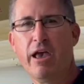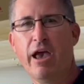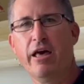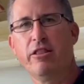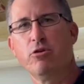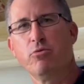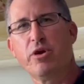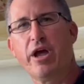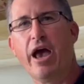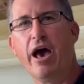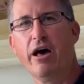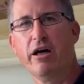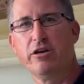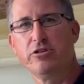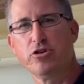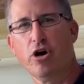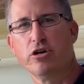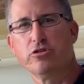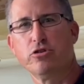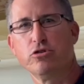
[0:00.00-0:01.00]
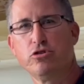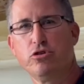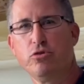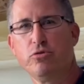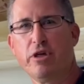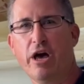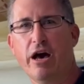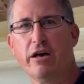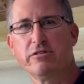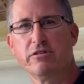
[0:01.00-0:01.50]
and the Reality is also
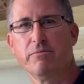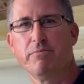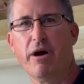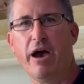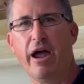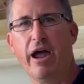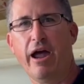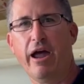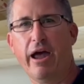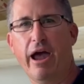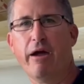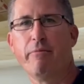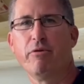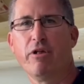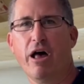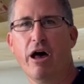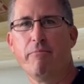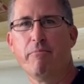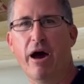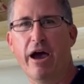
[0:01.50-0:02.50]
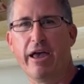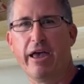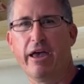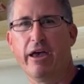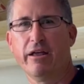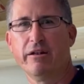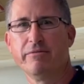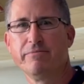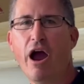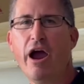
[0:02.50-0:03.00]
2,000 by Averlon by
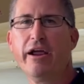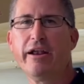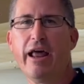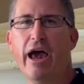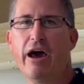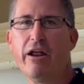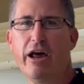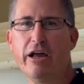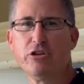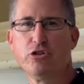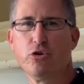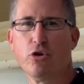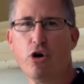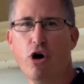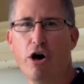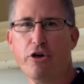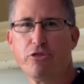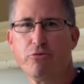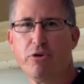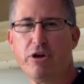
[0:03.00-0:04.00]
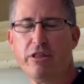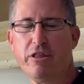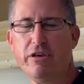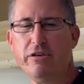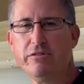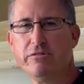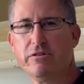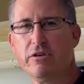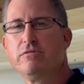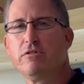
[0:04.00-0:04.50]
hand. All right, and how do I drill all three of
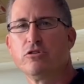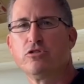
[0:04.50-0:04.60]
these?